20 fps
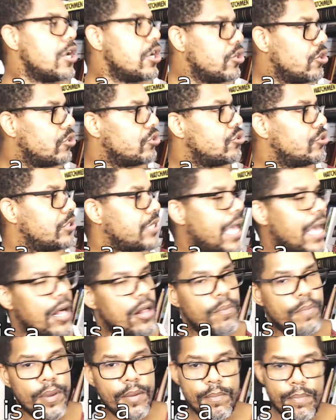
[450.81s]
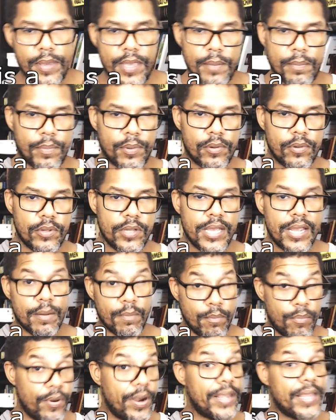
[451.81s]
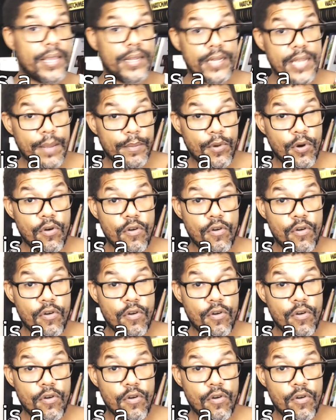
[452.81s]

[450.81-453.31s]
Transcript: You're just helping people, bringing them